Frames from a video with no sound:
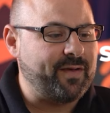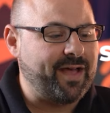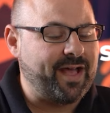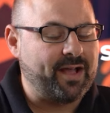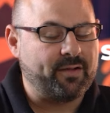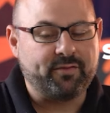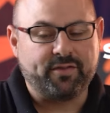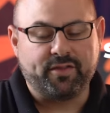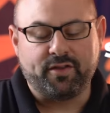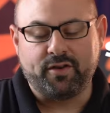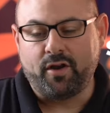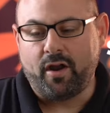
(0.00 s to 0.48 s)

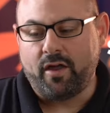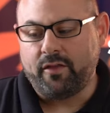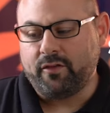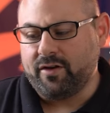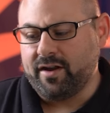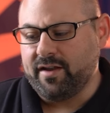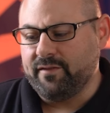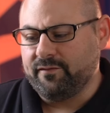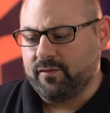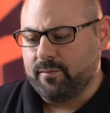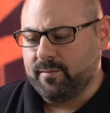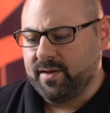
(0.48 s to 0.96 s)
back with another
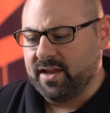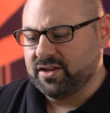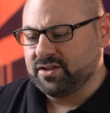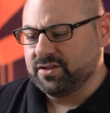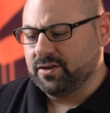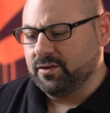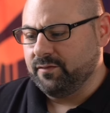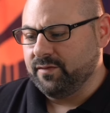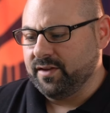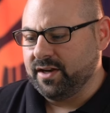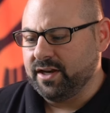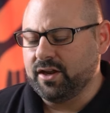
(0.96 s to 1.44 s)

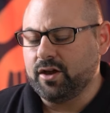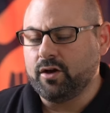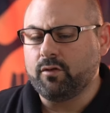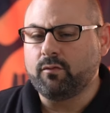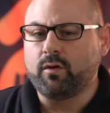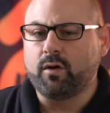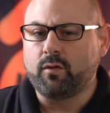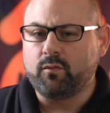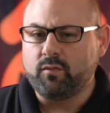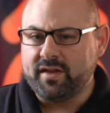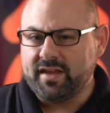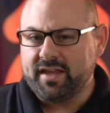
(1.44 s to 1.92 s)
informational video
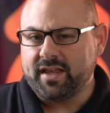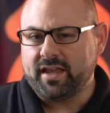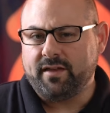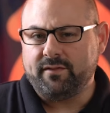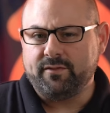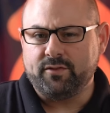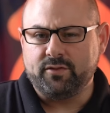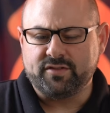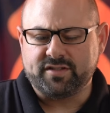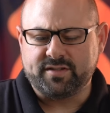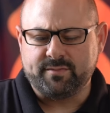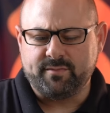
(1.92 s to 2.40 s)
where we
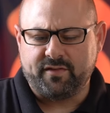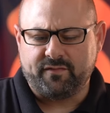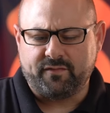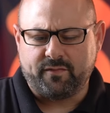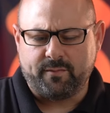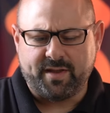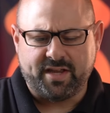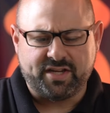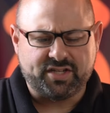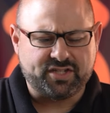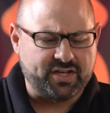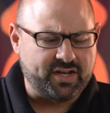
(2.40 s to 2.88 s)
give you some
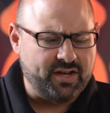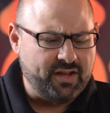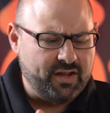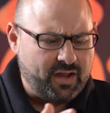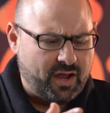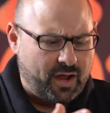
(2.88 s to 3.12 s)
information